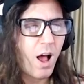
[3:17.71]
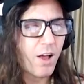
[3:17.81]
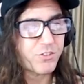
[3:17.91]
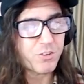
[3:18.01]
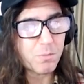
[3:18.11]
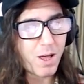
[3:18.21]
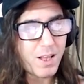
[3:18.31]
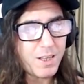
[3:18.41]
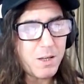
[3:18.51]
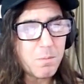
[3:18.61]
a
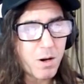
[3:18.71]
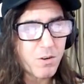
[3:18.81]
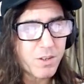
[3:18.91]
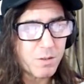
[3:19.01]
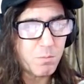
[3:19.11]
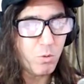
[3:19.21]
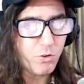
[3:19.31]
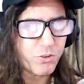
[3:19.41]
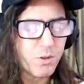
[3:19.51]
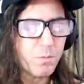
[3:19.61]
Somali-American
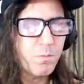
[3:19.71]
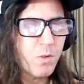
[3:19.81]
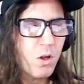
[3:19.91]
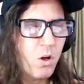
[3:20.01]
Muslim